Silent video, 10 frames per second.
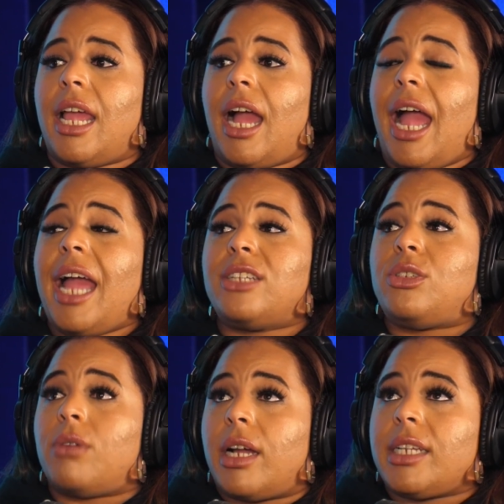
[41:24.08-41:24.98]
had
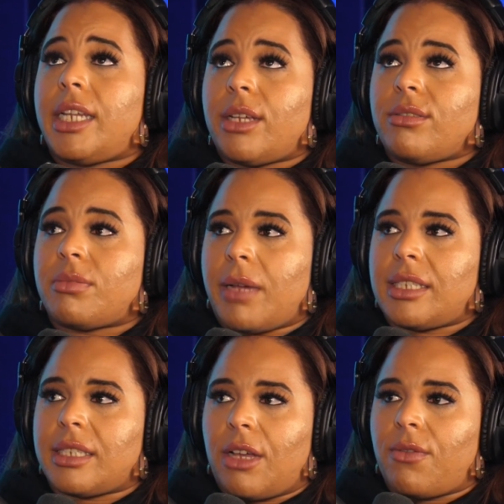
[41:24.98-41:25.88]
to unguilt
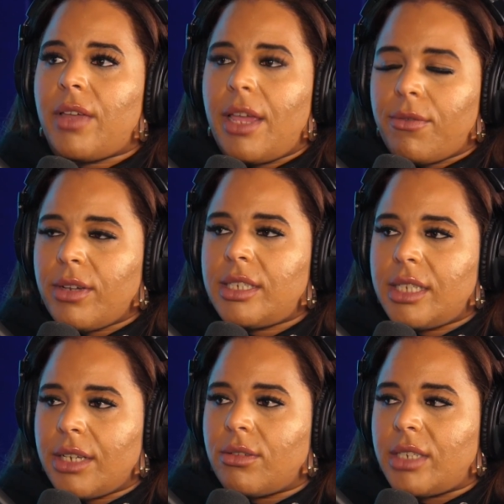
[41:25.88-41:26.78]
myself every
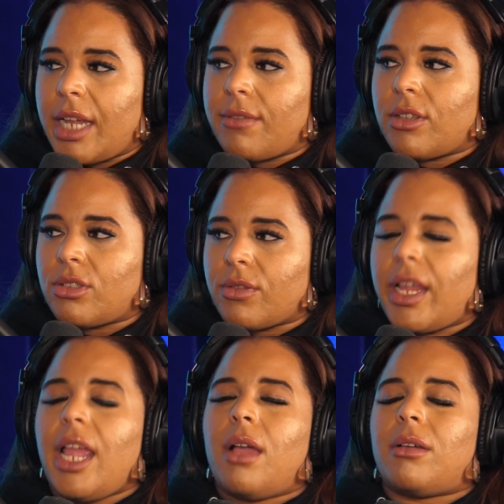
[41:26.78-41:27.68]
single day of those 3.
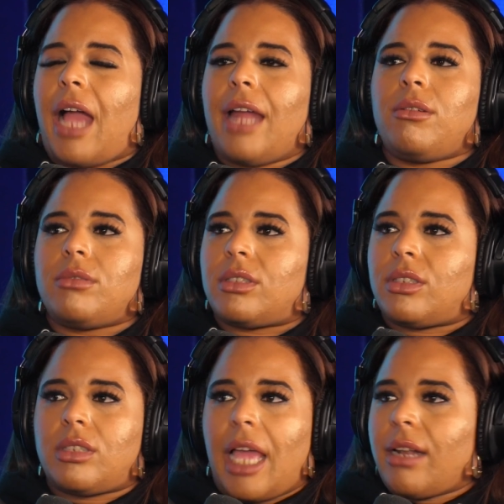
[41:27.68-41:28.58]
I
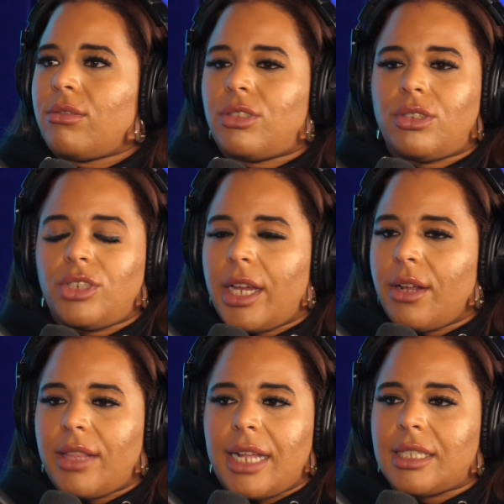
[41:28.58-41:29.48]
don't
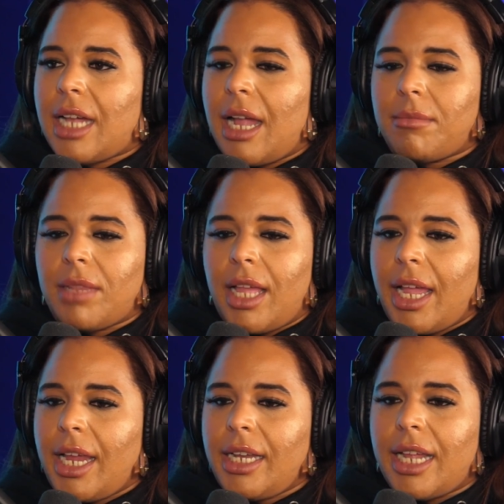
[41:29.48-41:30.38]
share that
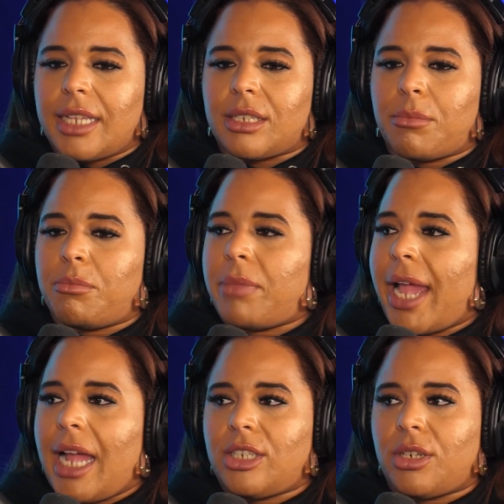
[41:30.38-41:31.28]
timeline as a
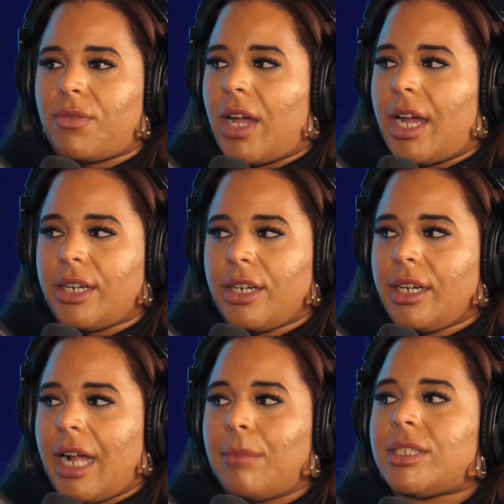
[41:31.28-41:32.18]
badge of
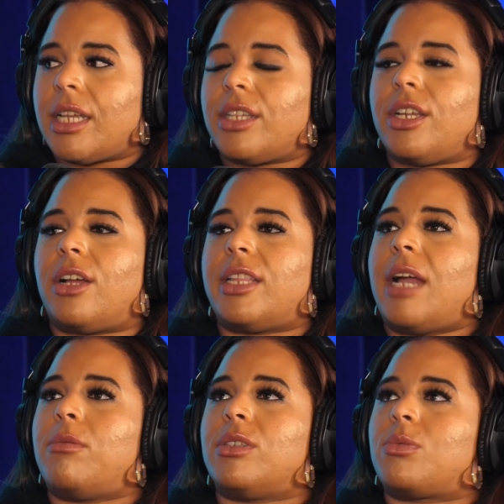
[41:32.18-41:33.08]
honor. I'm telling y'all
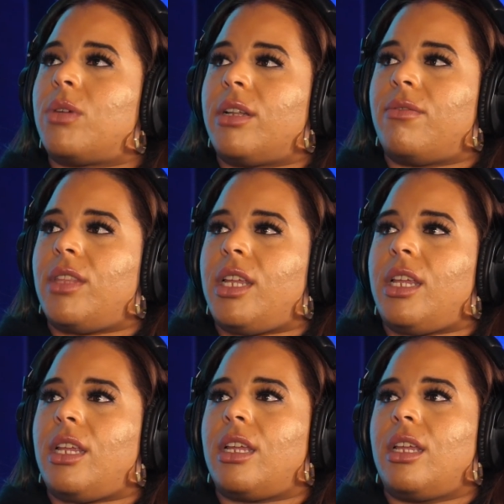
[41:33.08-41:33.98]
that was one of
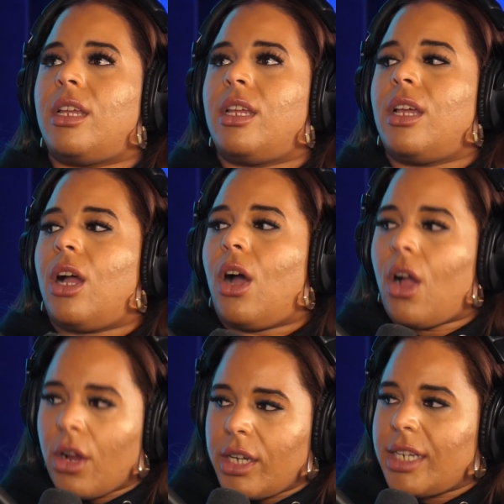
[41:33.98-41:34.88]
the
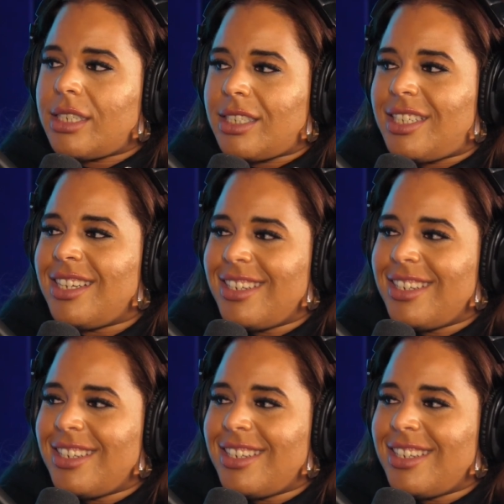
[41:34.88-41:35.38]
hardest